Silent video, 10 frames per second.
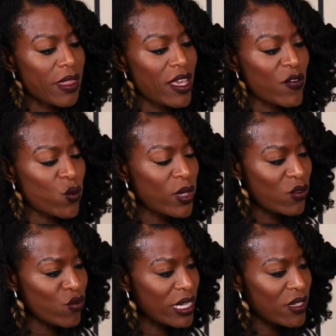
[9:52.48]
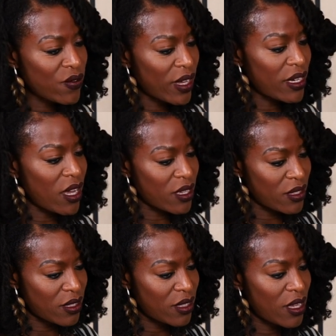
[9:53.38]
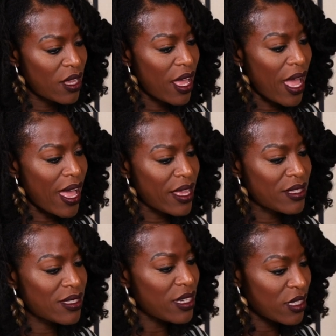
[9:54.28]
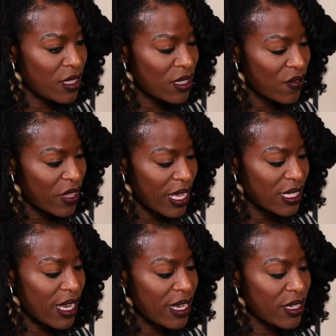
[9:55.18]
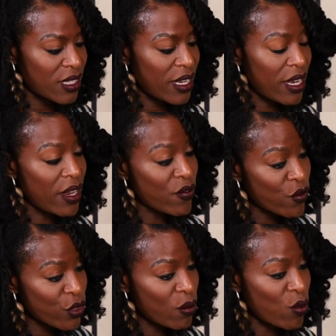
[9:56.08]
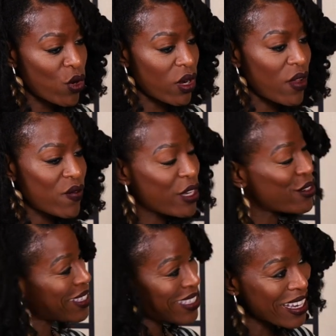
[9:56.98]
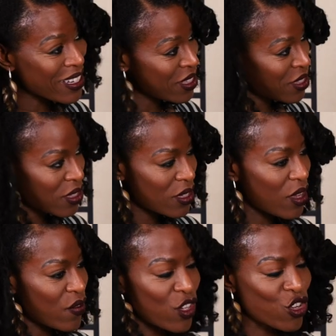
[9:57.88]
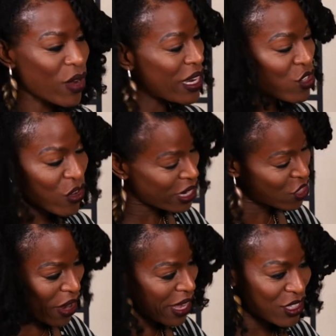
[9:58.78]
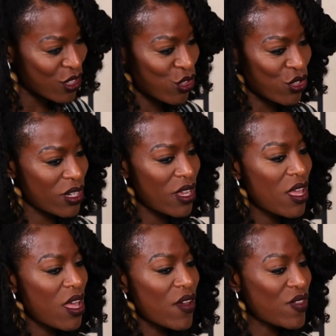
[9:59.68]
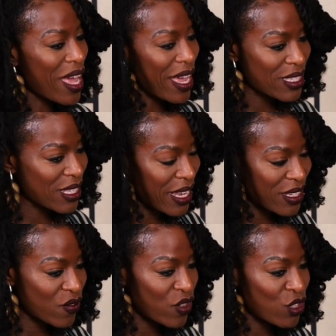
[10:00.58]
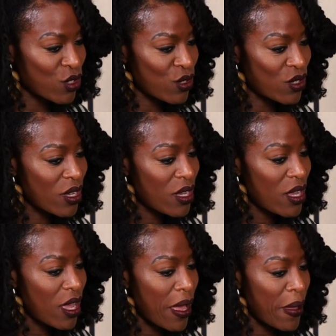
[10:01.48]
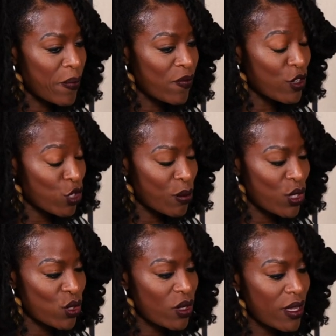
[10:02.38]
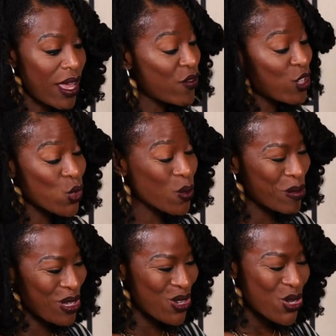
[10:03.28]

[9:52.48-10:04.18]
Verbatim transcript: If we redefine us as citizens of the Icelandic state and furthermore of their descendants, of the great great grandchildren of the Icelandic fishers, um, fishermen, and fisherwomen